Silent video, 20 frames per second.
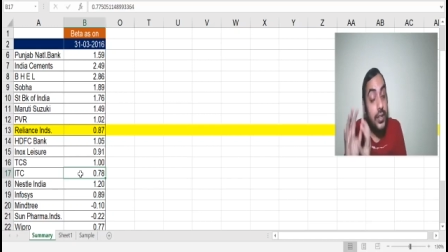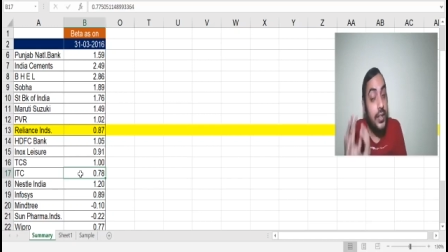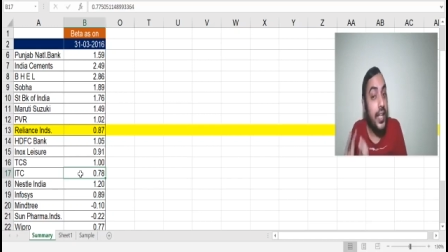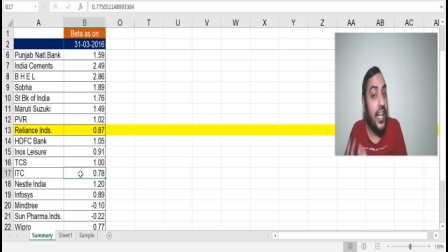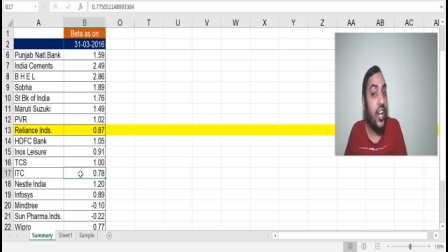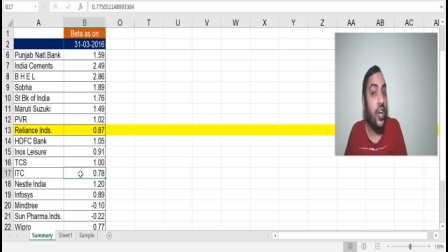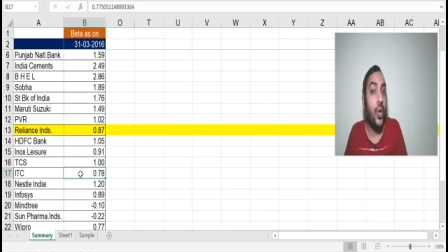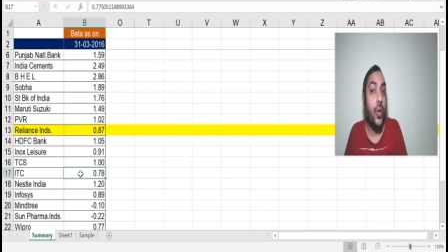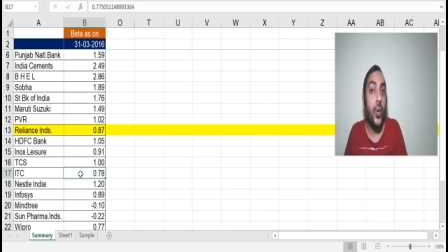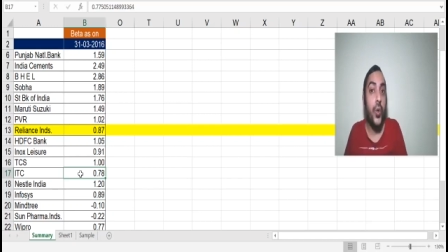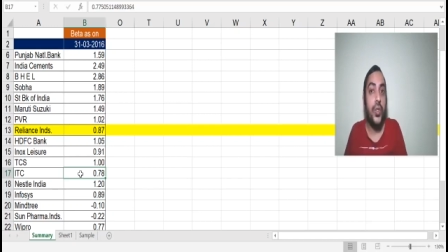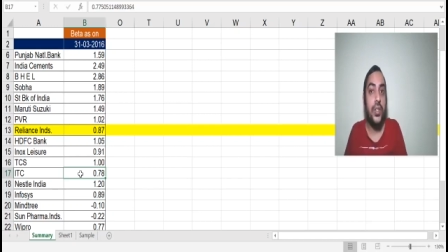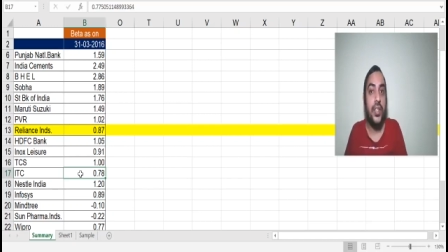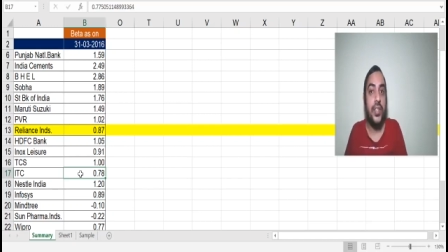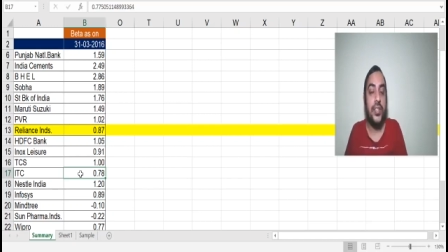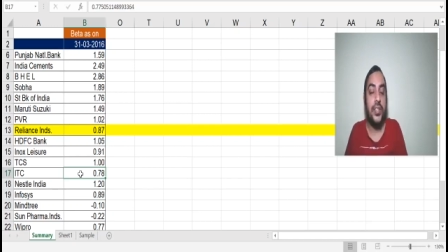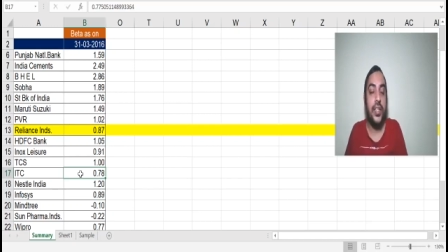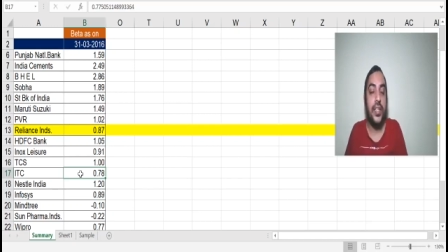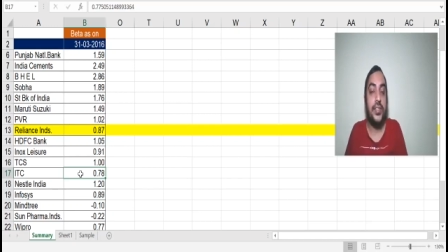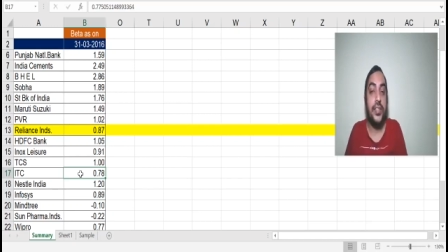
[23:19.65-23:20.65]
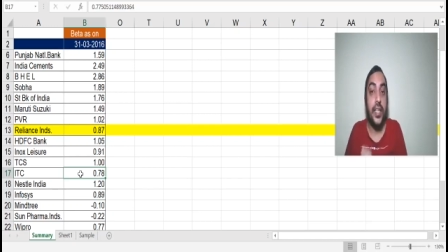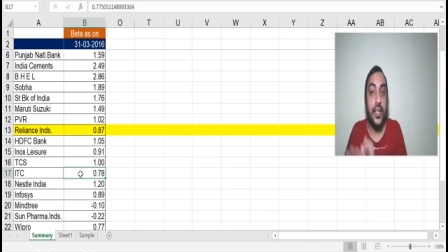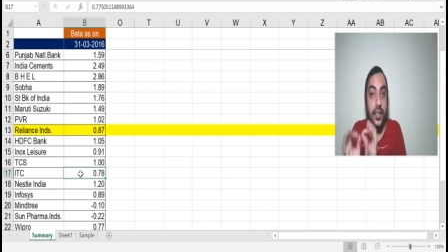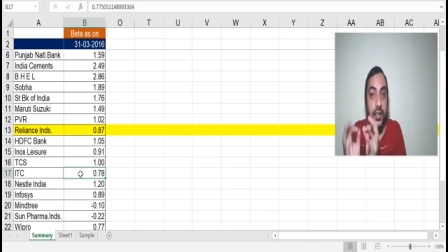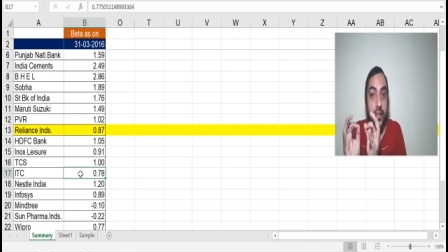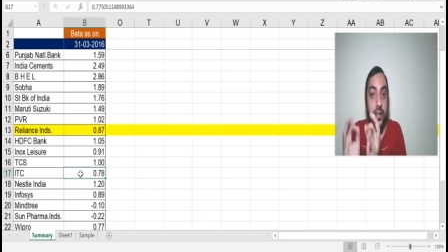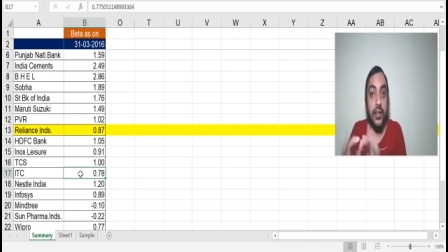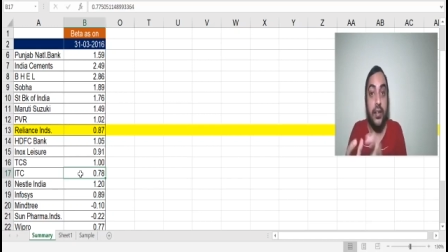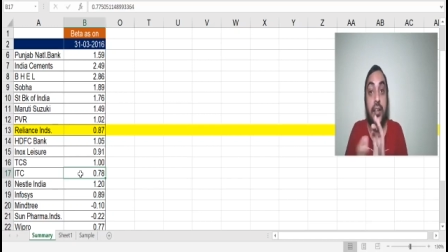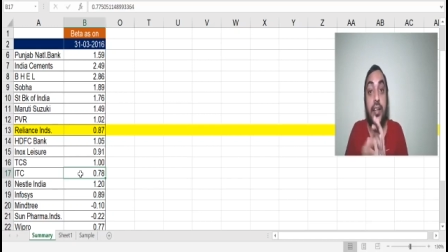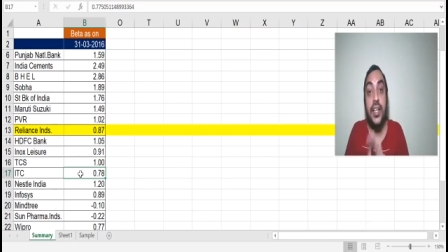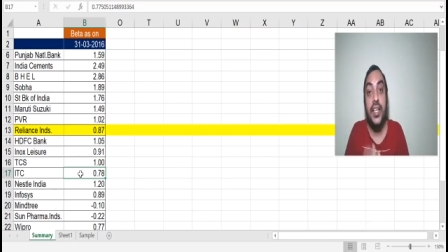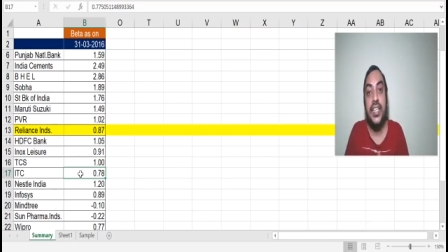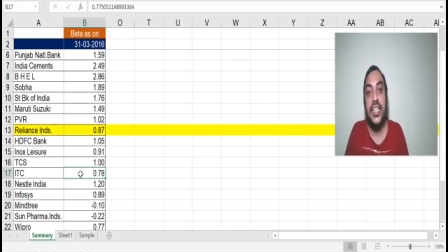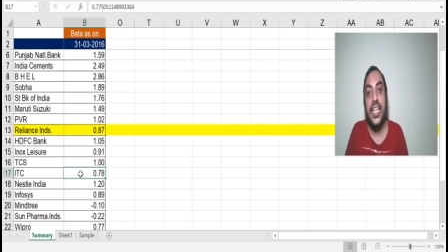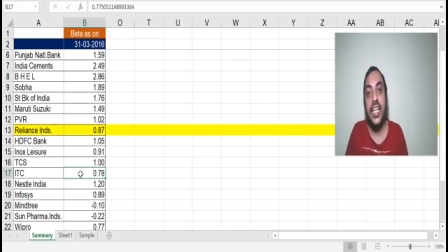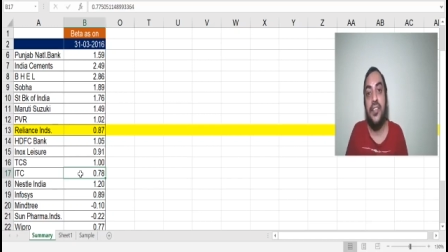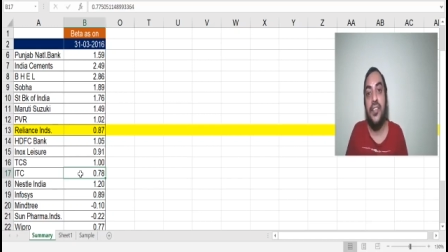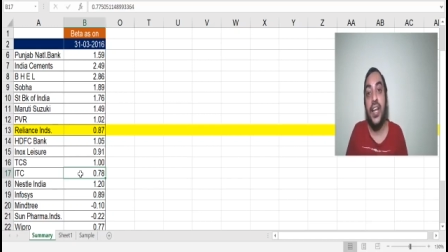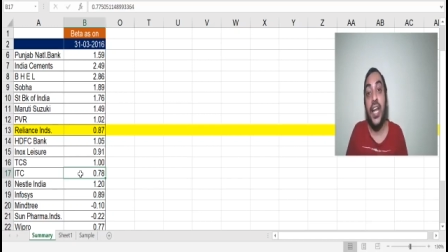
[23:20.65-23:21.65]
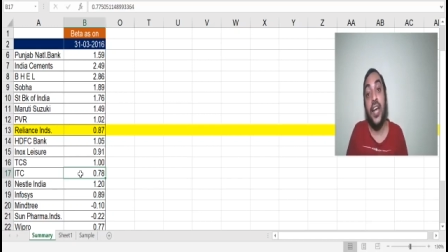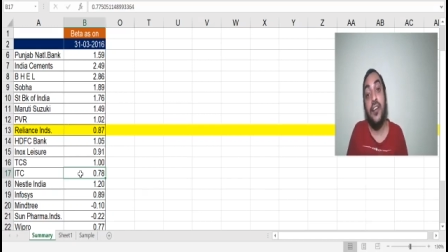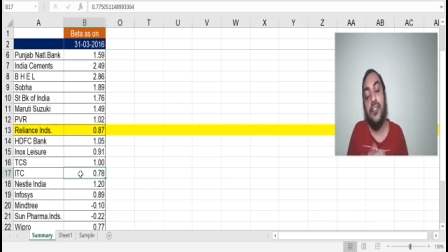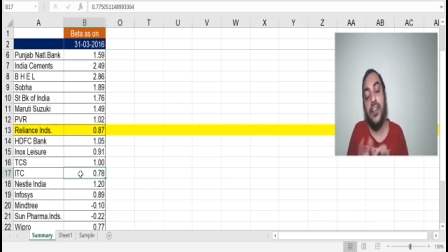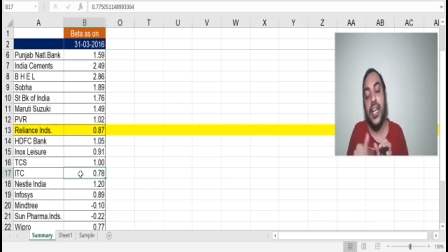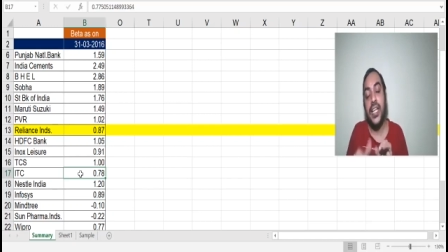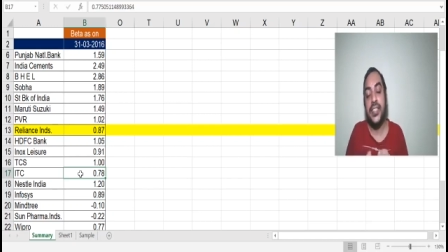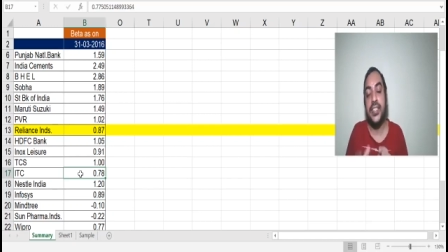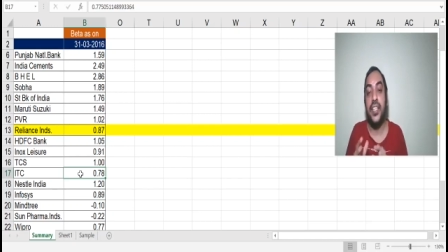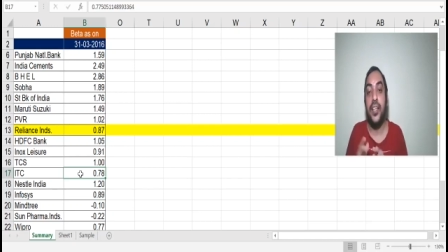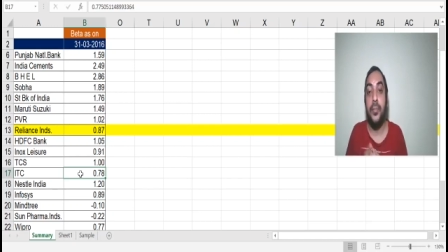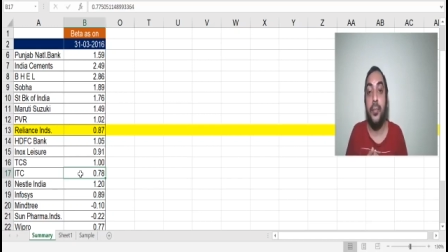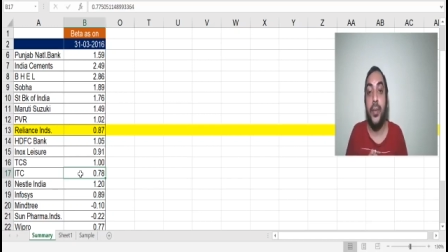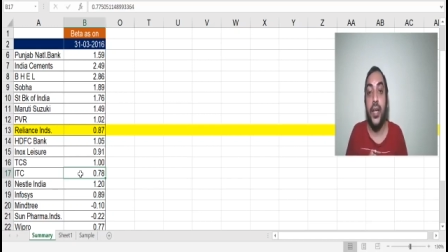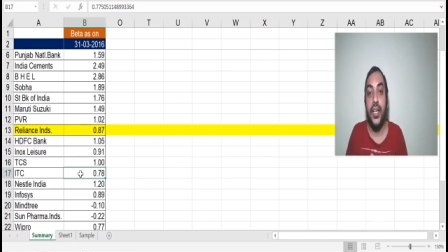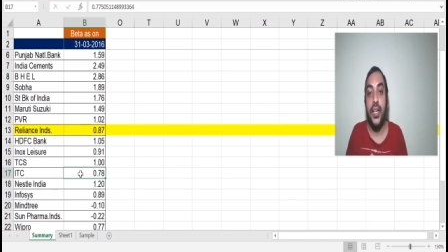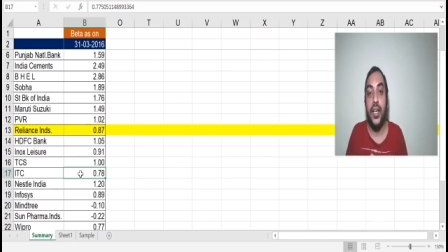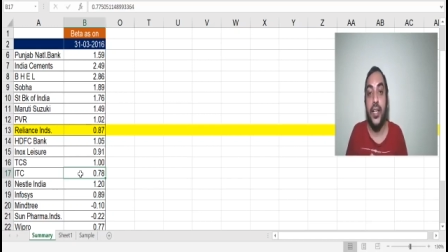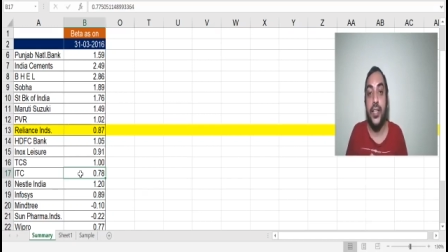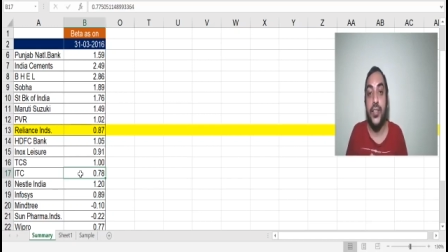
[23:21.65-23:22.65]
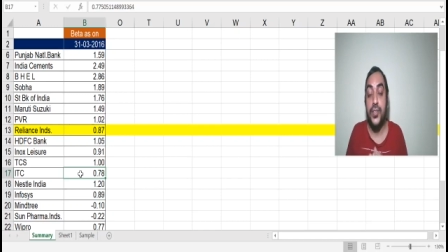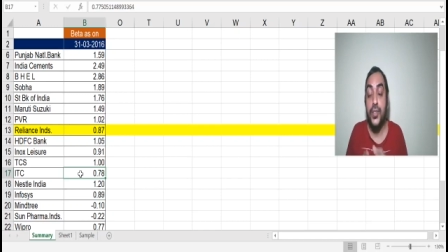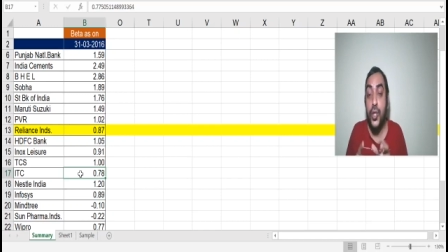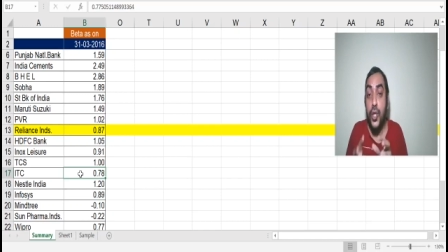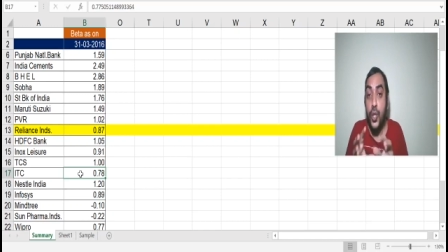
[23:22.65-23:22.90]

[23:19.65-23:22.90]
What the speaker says: they are low risky sector. They will have lesser betas.